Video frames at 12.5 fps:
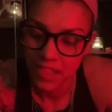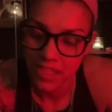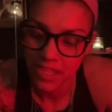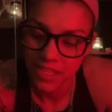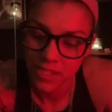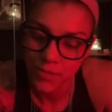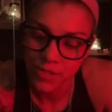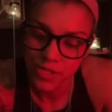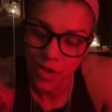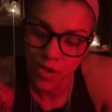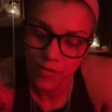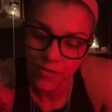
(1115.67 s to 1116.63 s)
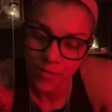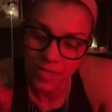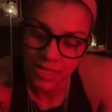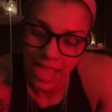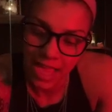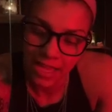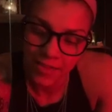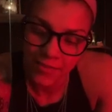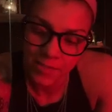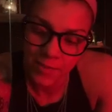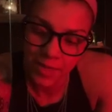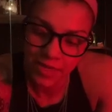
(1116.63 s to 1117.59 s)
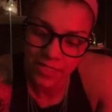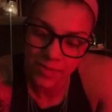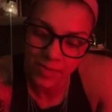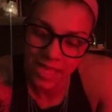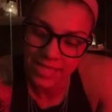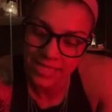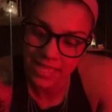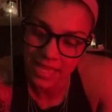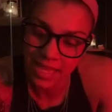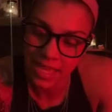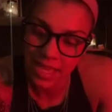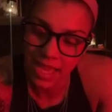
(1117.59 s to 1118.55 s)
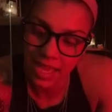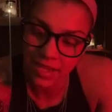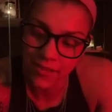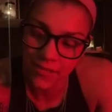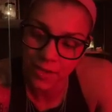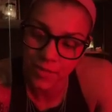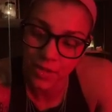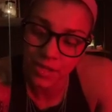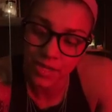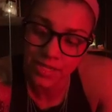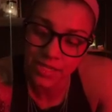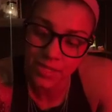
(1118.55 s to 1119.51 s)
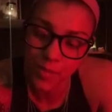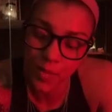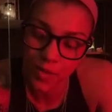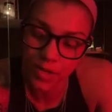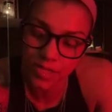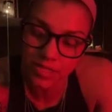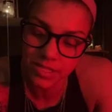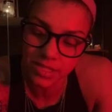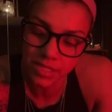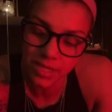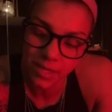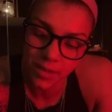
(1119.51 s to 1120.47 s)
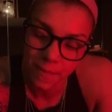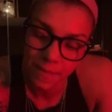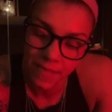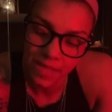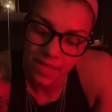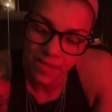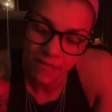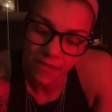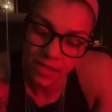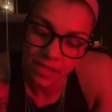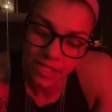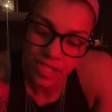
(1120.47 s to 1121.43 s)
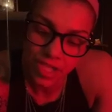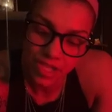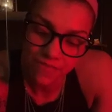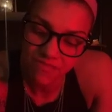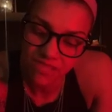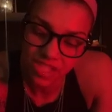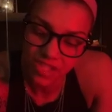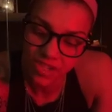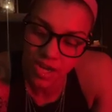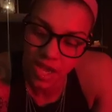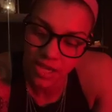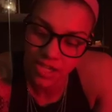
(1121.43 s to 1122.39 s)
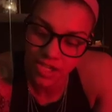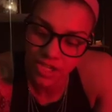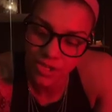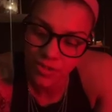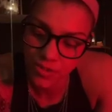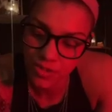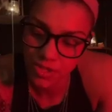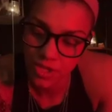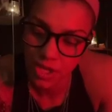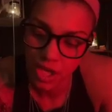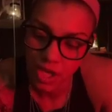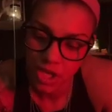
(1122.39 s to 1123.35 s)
These result from a lack of Spirit's blessing and of community support. In the village, these are not issues.